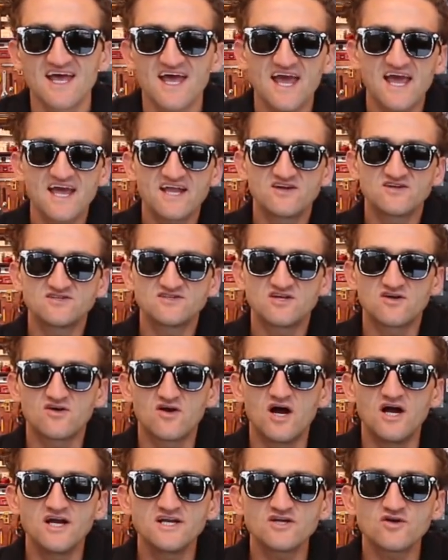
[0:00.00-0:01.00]
Haters are
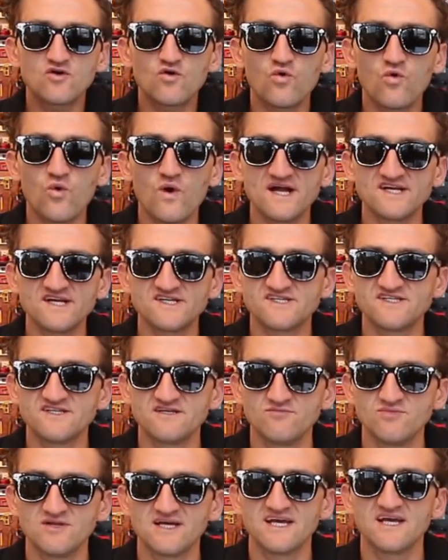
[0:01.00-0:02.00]

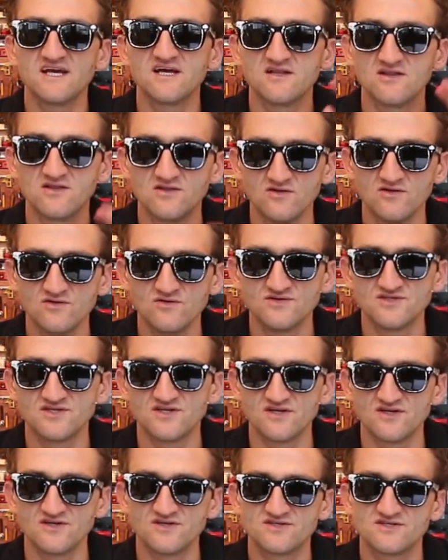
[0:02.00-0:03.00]
unquestionably
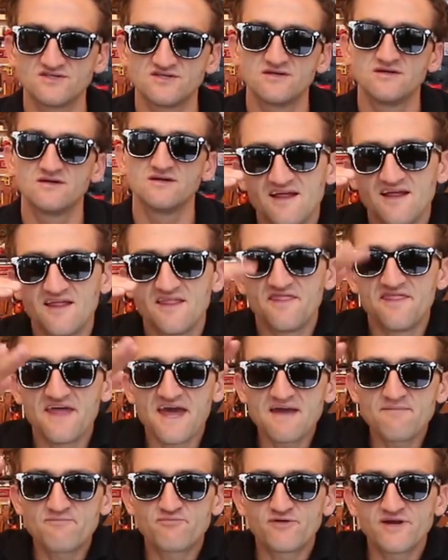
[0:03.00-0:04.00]
losers.
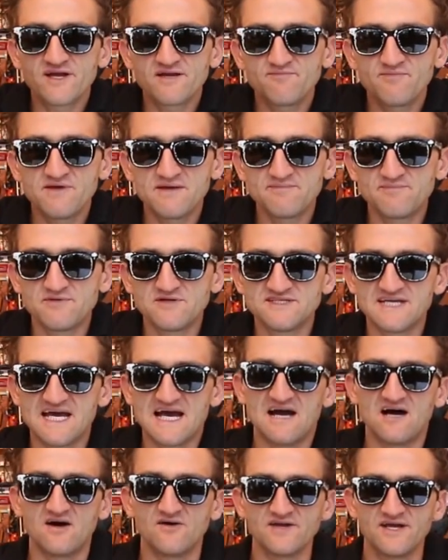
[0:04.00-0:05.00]
They bring people
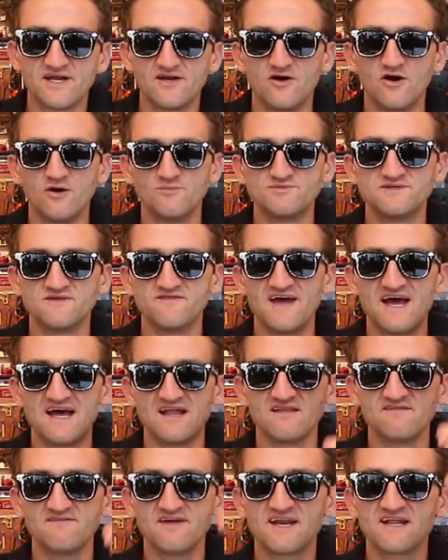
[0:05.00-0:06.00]
down in hopes of
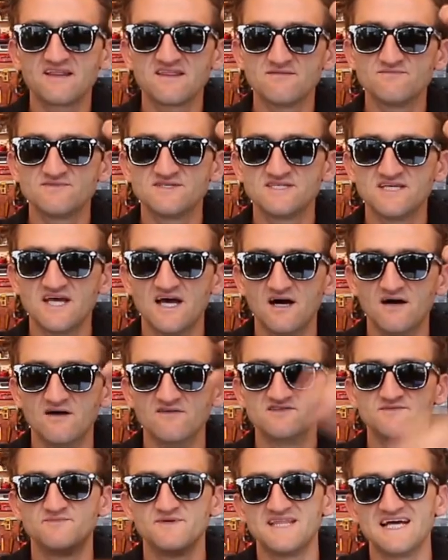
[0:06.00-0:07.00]
elevating
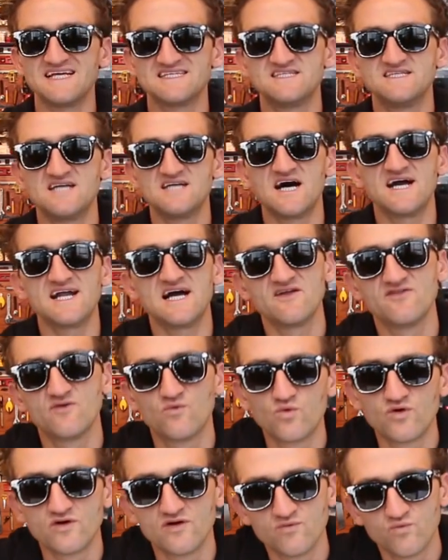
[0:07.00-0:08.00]
themselves, but that's not how the
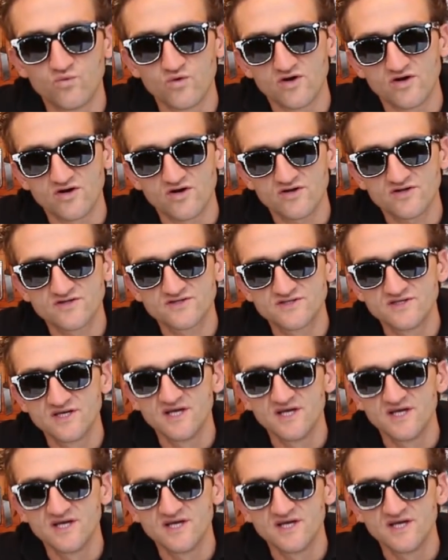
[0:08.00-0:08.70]
world works.